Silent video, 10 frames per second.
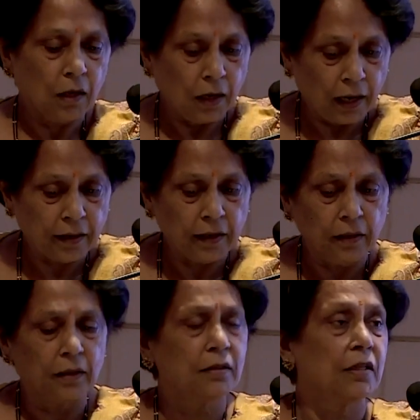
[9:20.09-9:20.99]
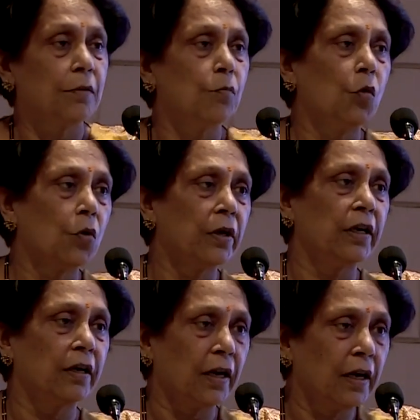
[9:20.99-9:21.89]
again it's a more
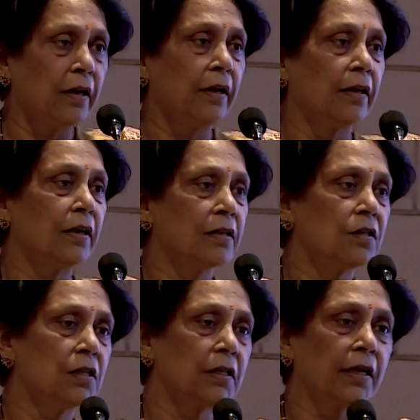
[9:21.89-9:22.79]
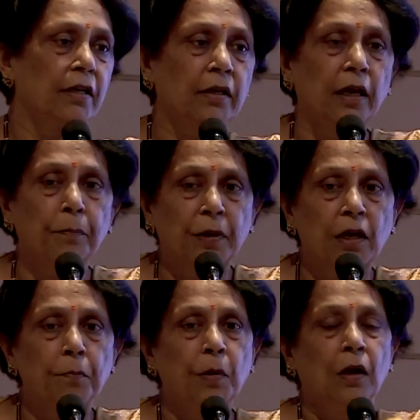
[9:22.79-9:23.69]
detailed analysis, and it can pick
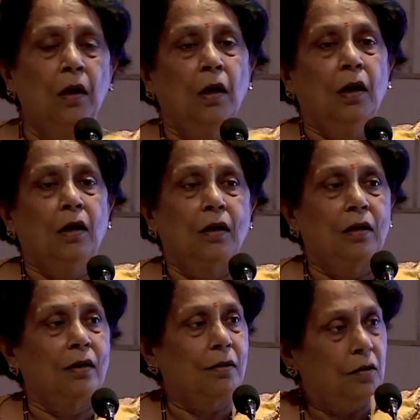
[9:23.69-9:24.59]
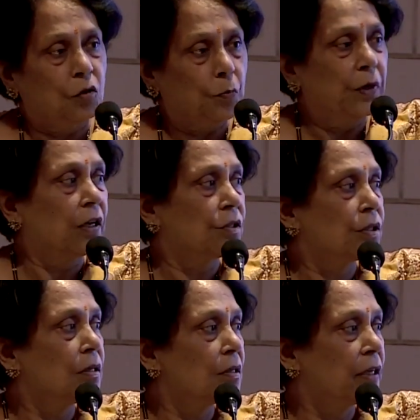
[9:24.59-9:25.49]
up
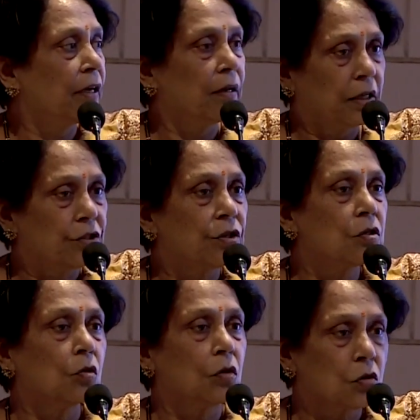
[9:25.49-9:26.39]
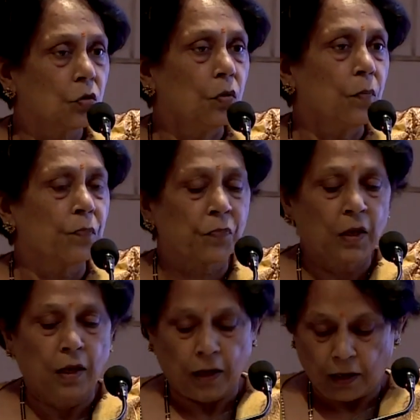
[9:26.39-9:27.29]
duplications and deletions also.
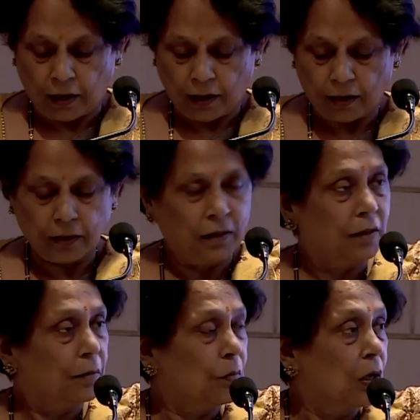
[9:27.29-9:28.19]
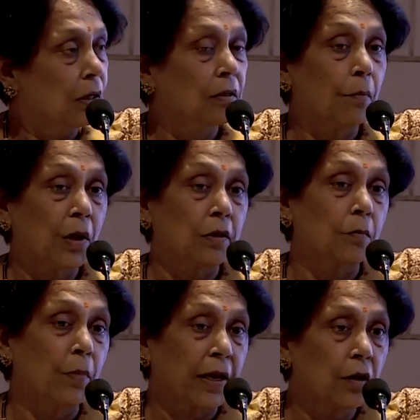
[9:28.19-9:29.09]
And
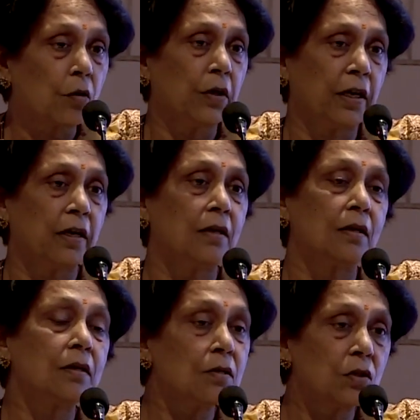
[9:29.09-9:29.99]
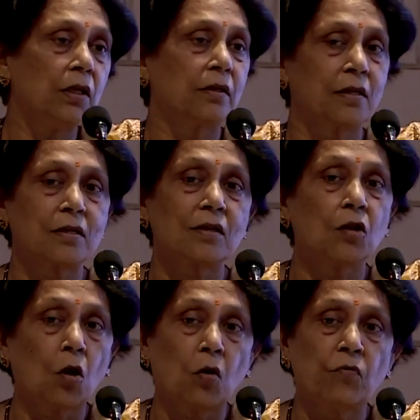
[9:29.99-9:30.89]
microarray is the test
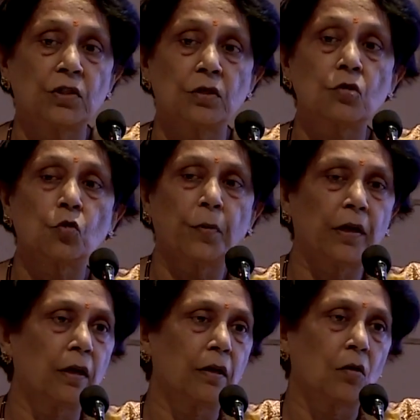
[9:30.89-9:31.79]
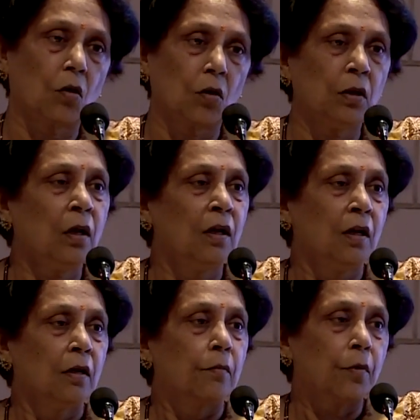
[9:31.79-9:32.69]
now which is to be done on
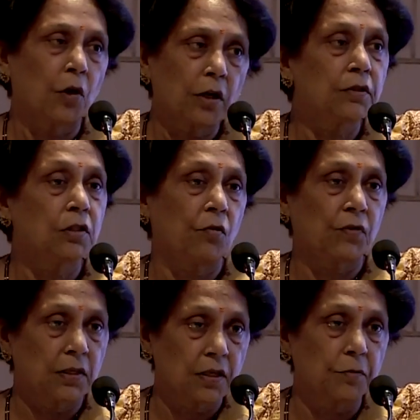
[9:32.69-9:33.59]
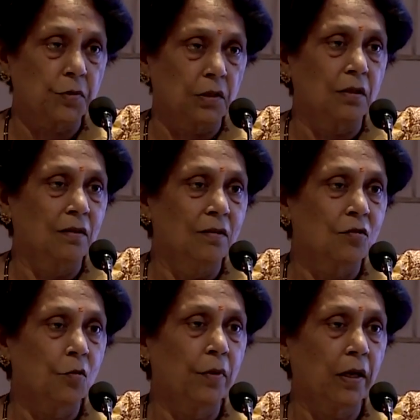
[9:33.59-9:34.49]
products of conception.
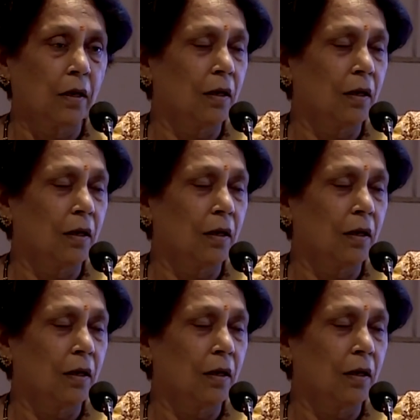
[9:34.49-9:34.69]
So my